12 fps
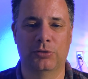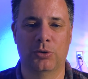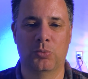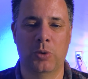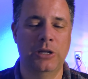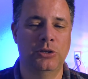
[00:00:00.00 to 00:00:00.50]
So
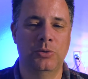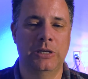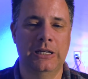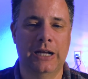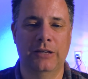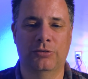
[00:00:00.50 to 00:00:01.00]
when you
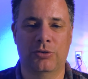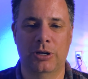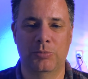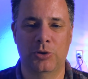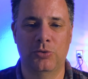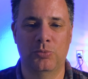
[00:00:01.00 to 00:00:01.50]
eat ice
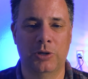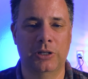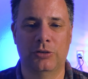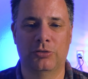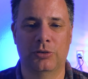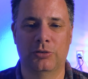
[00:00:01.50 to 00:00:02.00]
cream, you
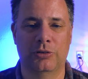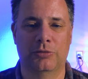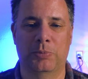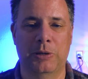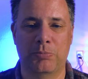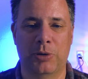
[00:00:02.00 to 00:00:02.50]
really should
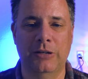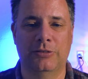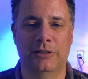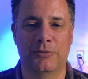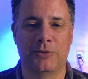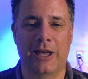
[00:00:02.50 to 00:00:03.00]
just be
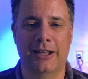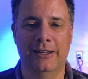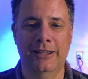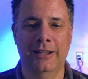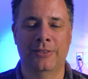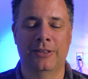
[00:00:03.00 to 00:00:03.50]
embracing the fact
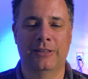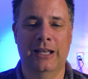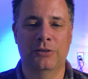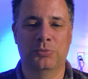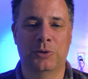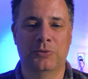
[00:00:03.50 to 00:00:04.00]
that
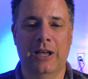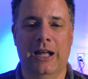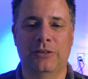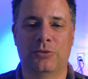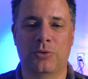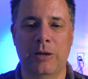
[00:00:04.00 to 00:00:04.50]
that is one of
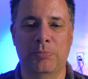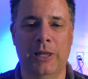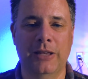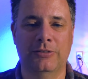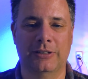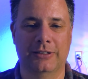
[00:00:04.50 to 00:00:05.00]
God's great
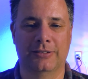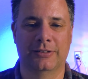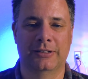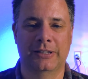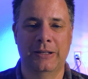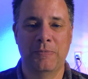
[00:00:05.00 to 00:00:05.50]
blessings.
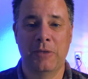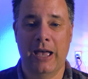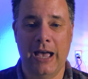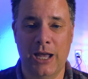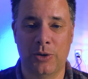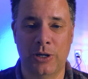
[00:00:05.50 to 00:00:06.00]

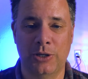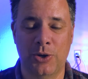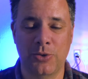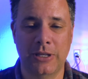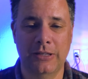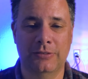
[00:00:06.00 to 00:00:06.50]
How do I
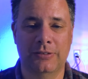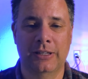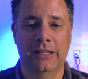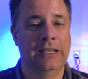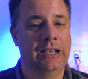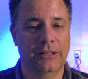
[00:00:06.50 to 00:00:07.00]
know this?
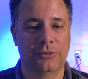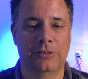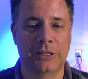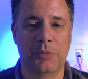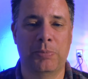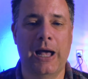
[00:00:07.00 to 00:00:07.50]
Because it's
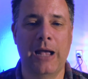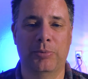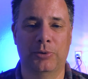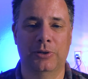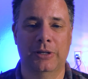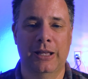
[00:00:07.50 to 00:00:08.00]
in the
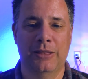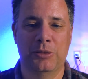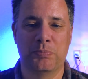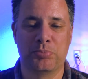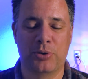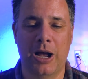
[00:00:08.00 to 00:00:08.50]
Bible. The
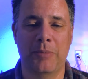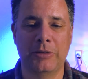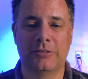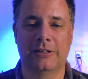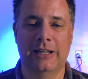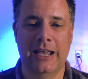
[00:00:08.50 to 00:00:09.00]

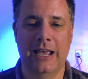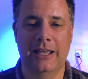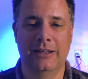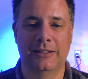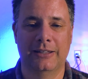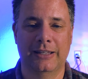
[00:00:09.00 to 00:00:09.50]
promised
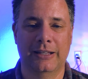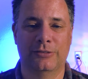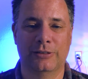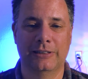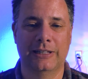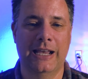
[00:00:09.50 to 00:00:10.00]
land is
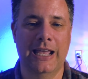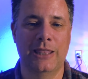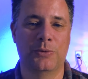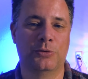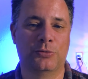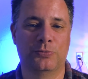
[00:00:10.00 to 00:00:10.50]
a land
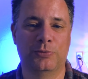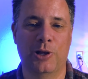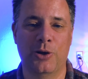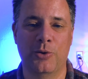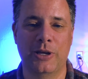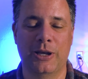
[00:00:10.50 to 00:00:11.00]
that was
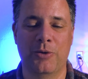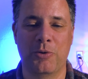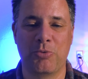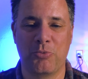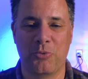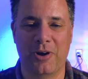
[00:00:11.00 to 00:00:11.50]
flowing
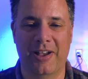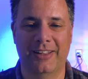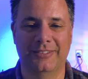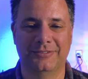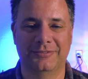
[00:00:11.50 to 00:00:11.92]
with what?